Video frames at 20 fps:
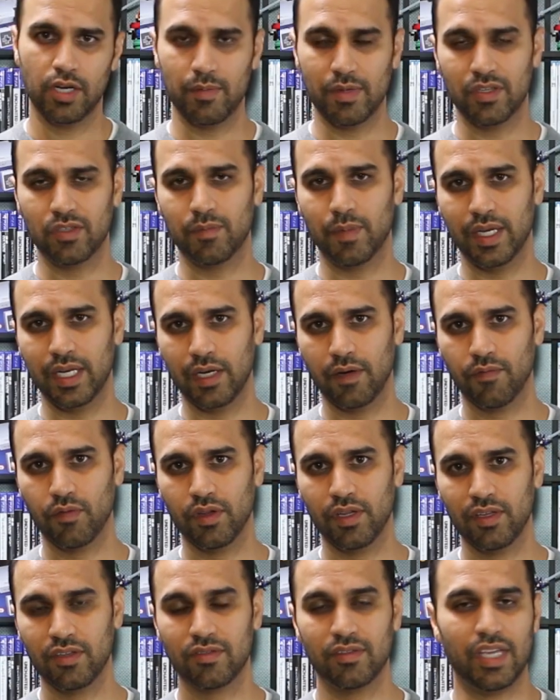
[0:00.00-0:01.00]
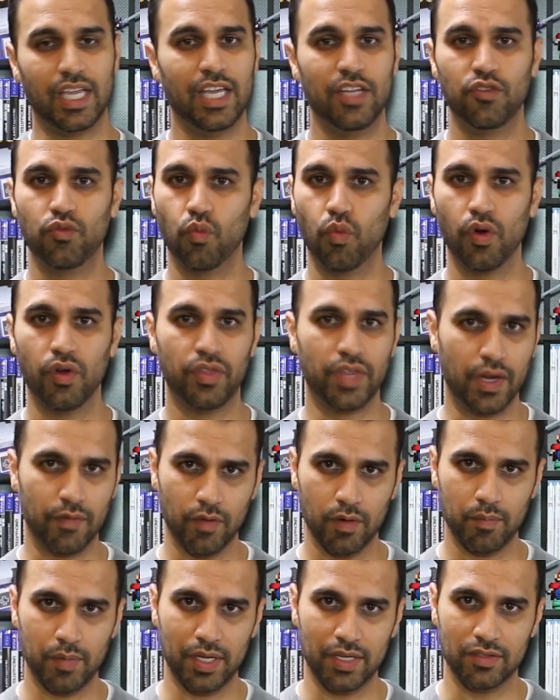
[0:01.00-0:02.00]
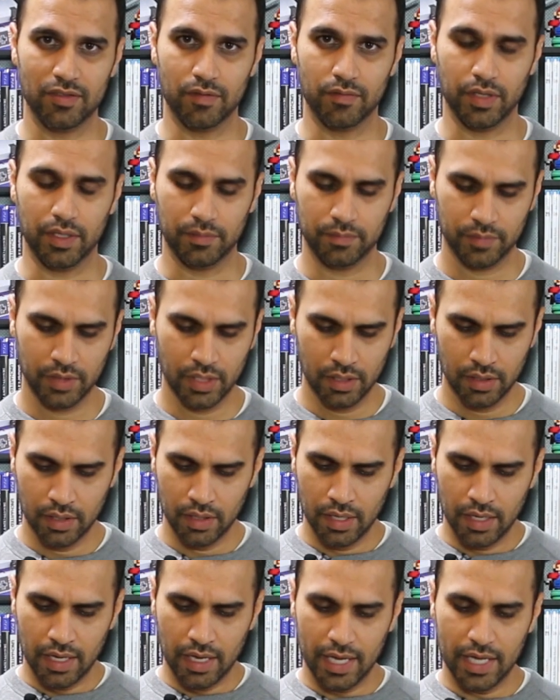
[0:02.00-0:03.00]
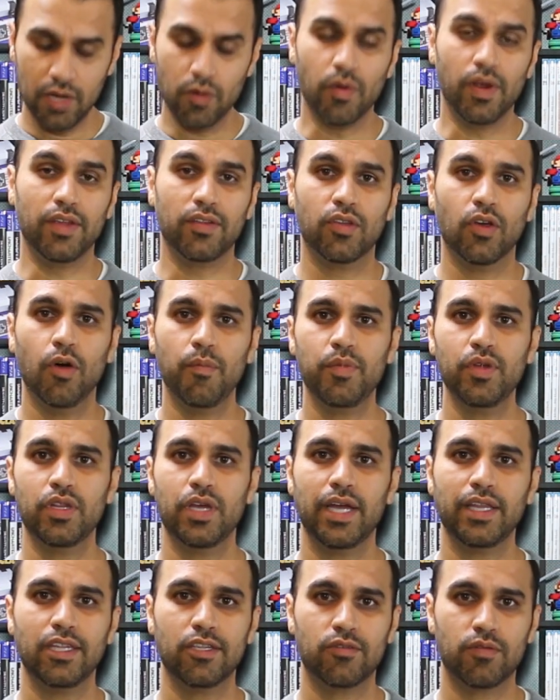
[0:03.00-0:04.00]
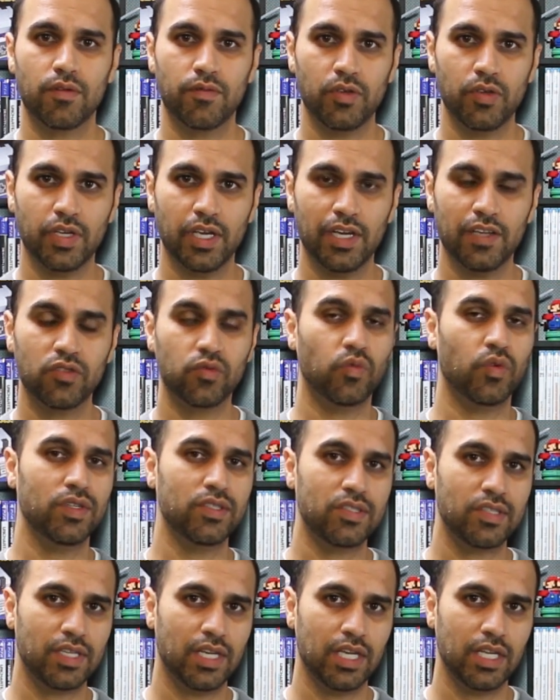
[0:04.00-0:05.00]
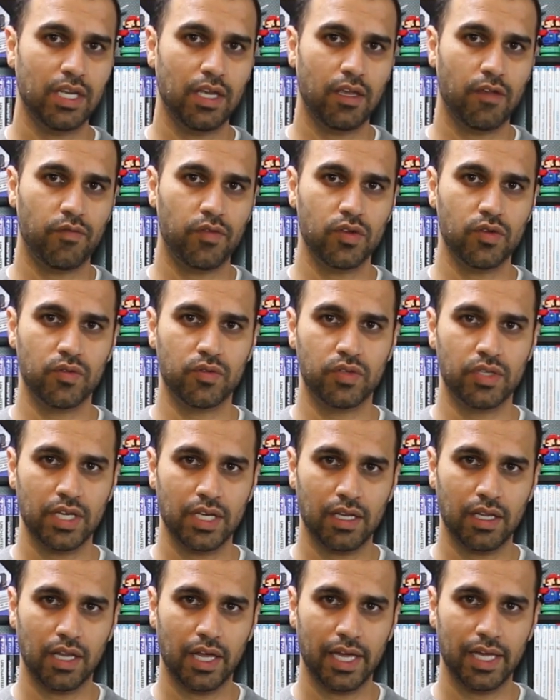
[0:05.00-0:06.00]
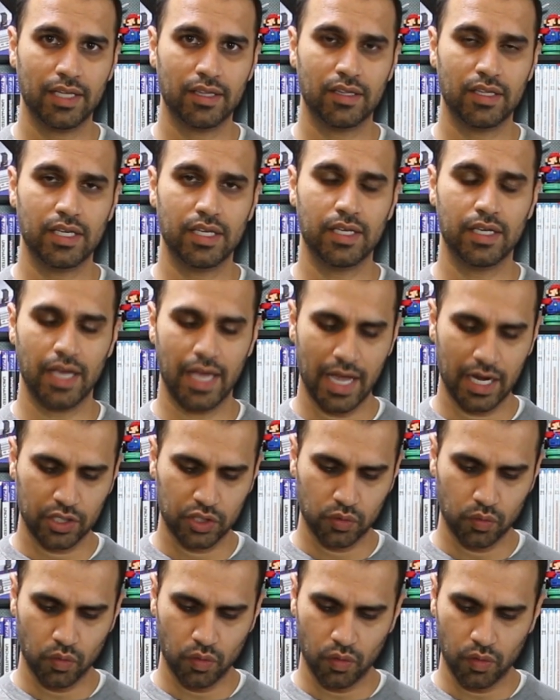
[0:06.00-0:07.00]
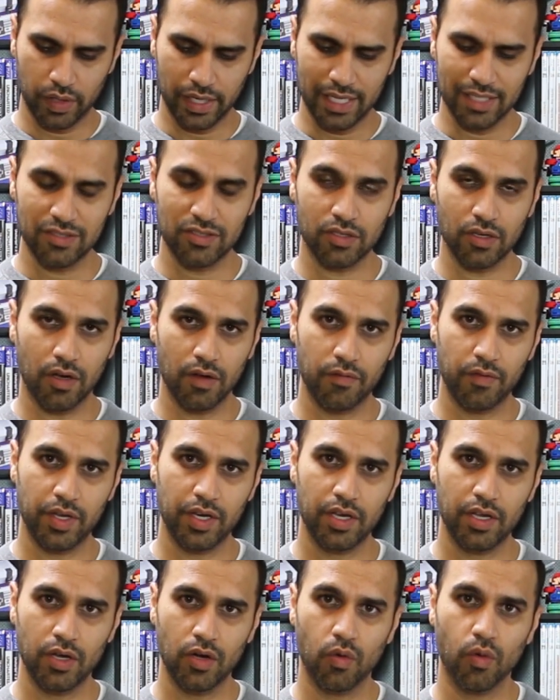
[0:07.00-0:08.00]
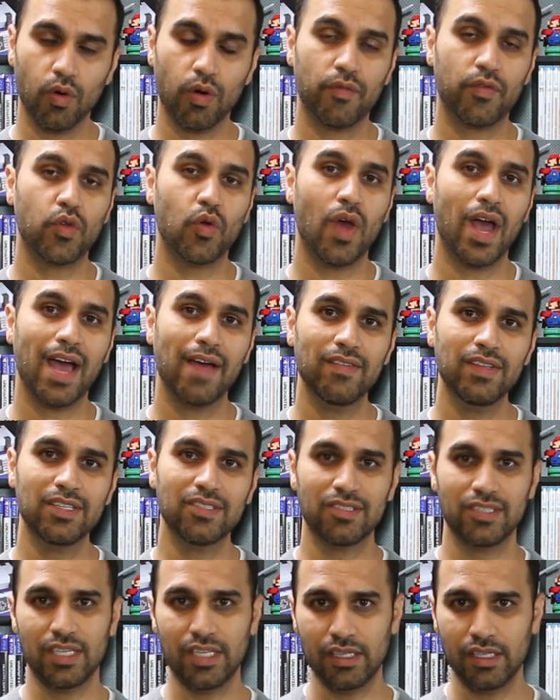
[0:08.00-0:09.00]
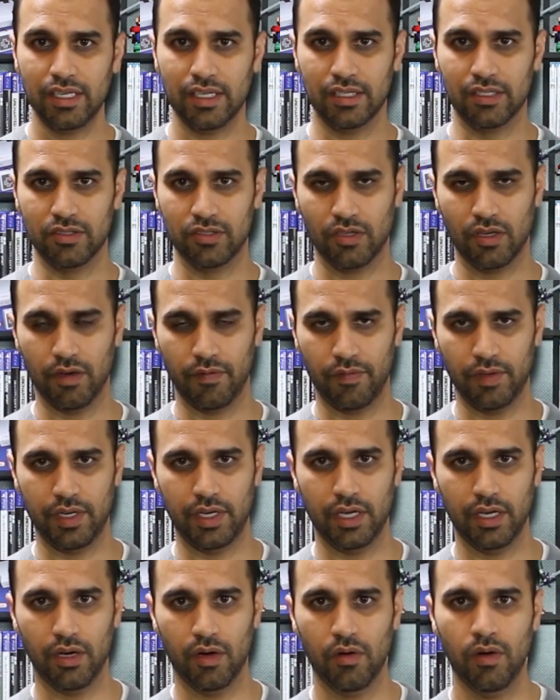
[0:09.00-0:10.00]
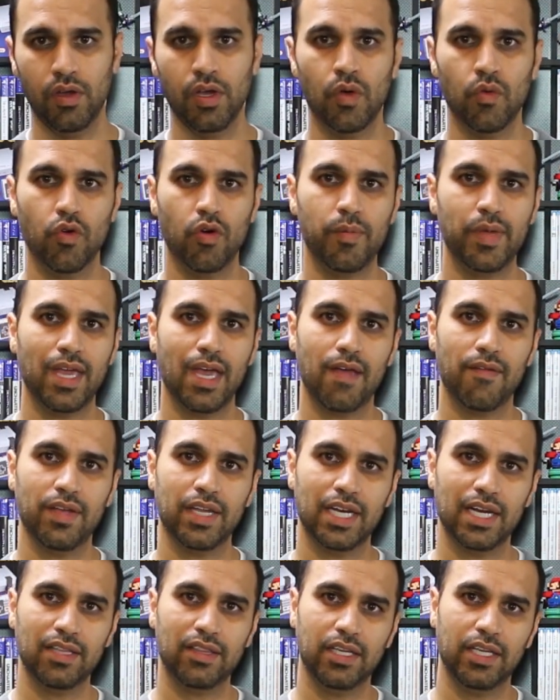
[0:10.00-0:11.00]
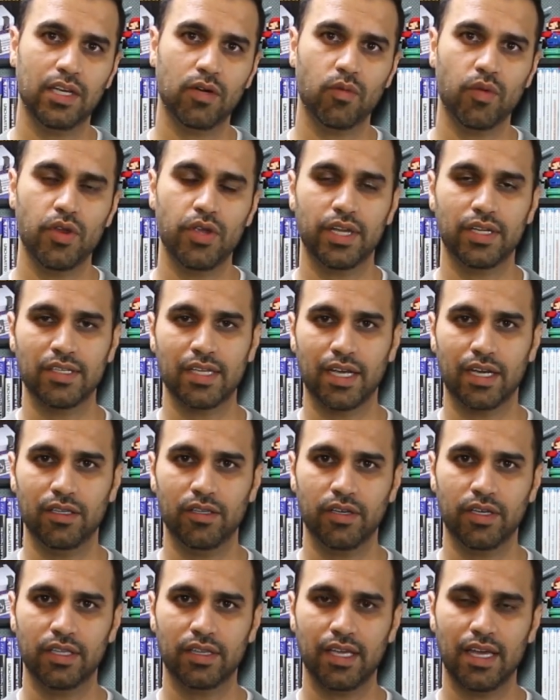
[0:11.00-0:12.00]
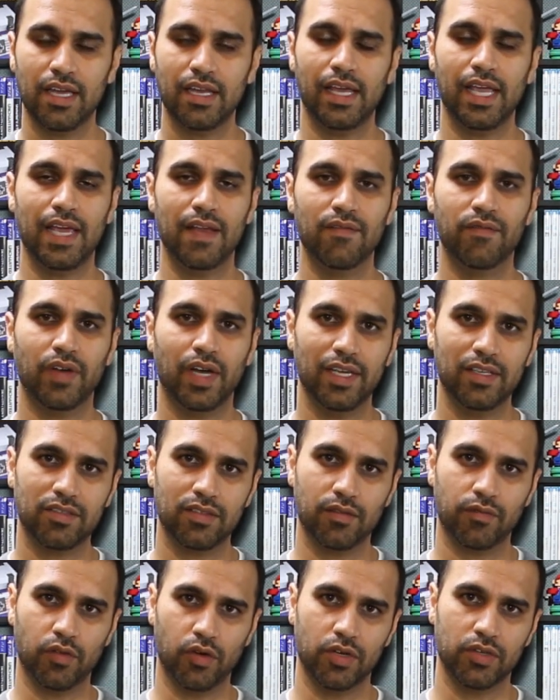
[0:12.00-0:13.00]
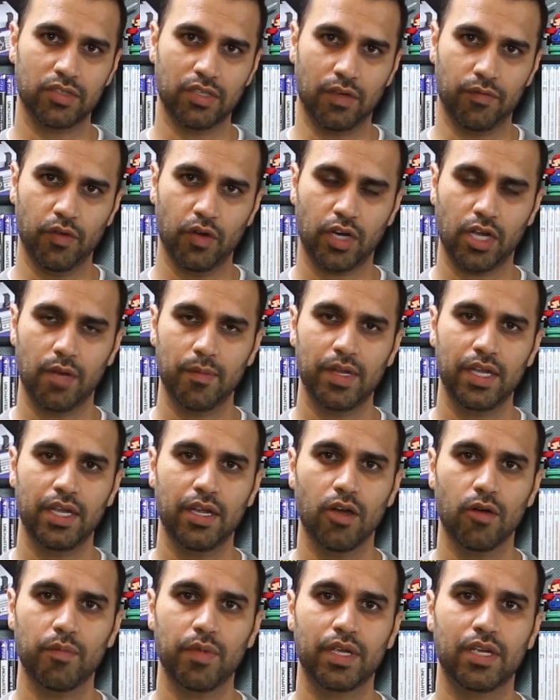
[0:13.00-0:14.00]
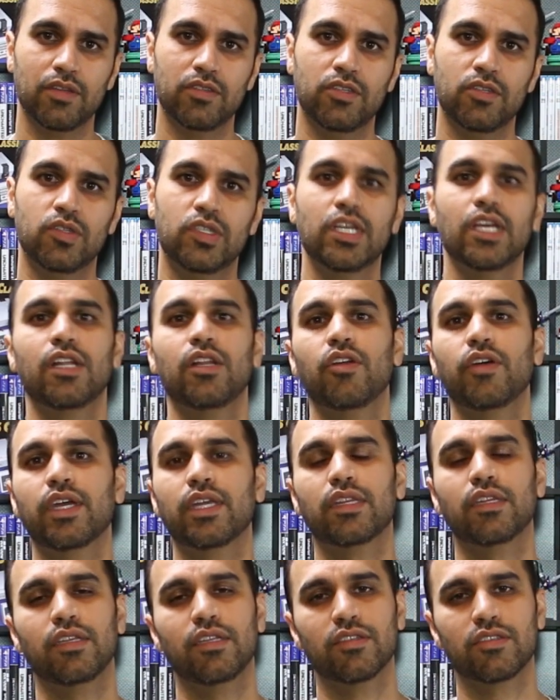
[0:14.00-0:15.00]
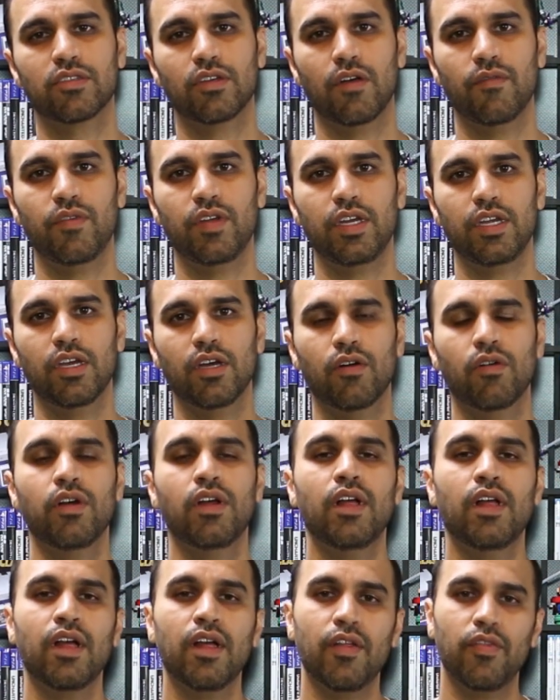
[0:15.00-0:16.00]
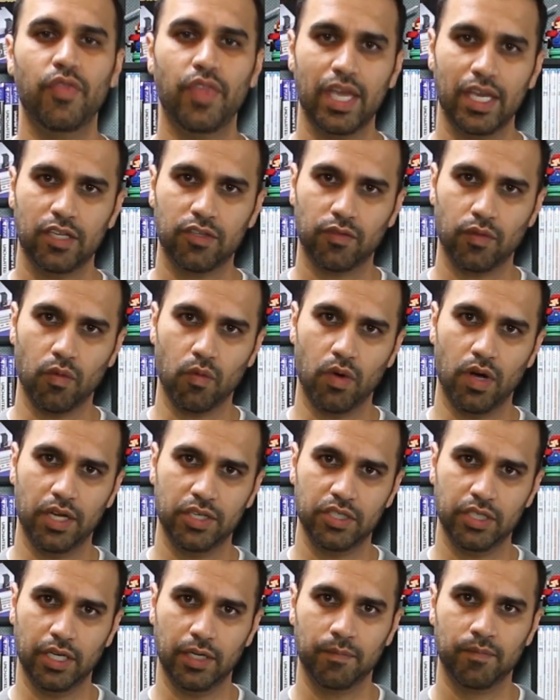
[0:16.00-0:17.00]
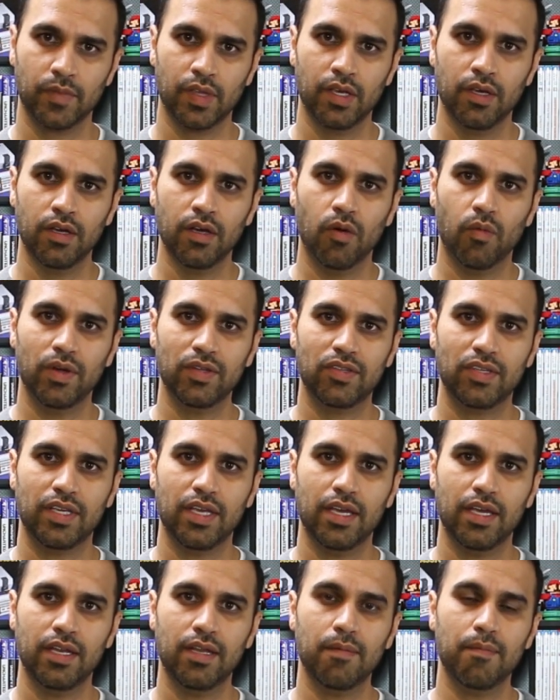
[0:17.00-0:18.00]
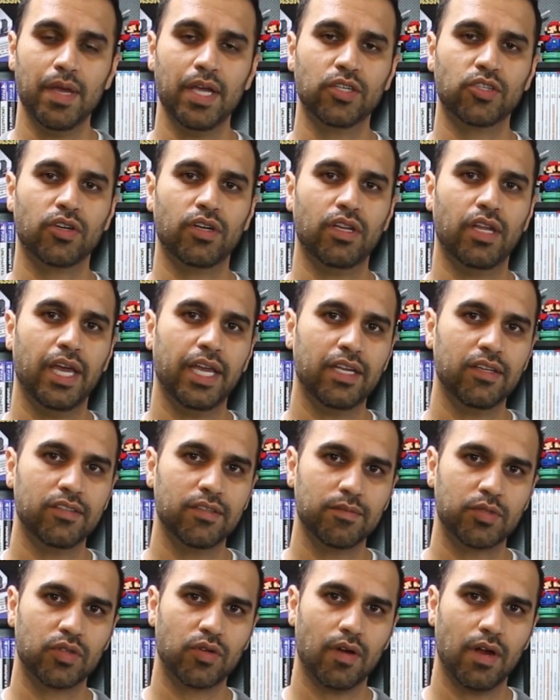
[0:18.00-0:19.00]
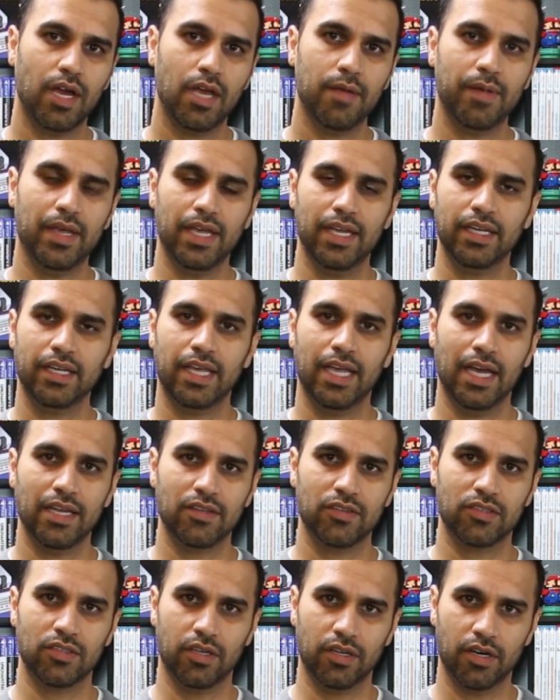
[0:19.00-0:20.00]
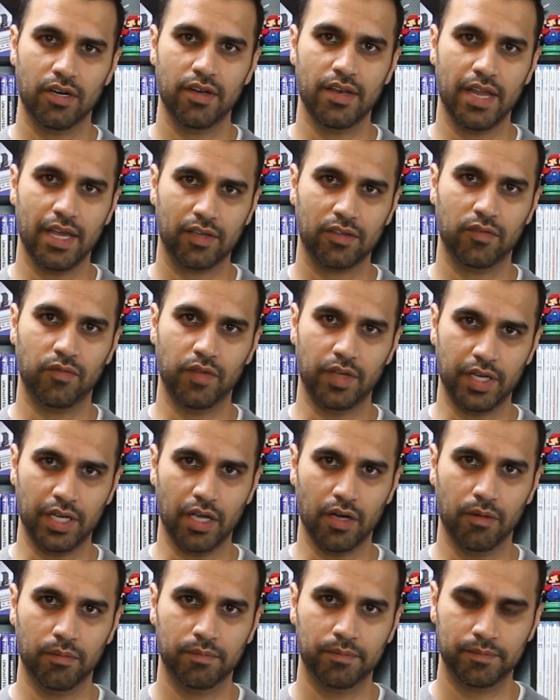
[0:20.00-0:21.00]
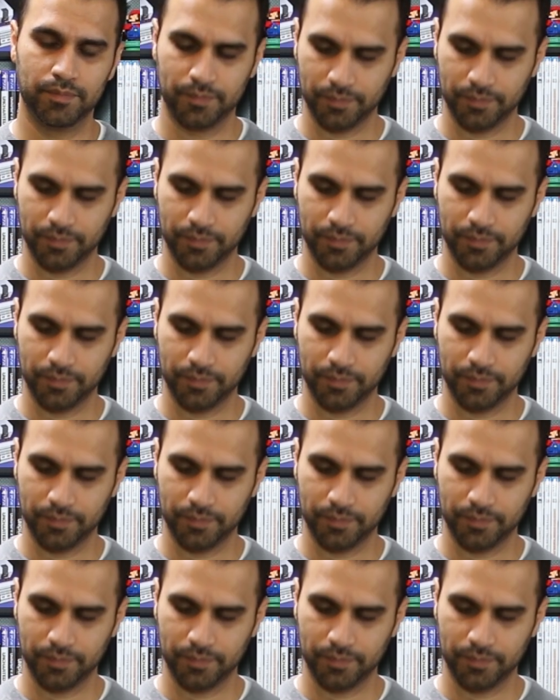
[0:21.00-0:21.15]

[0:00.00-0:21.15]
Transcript: to be spending for this, it's worth every piece of it. Anyways, hope you liked this review, guys. Once again, if you did like the actual install video, or if you haven't seen the install video, we'll be having it at the end where you can take a look at that, and vice versa. If you're coming here because you did look at the install video, thanks for watching. Once again, make sure to like and subscribe, and catch us on our next video.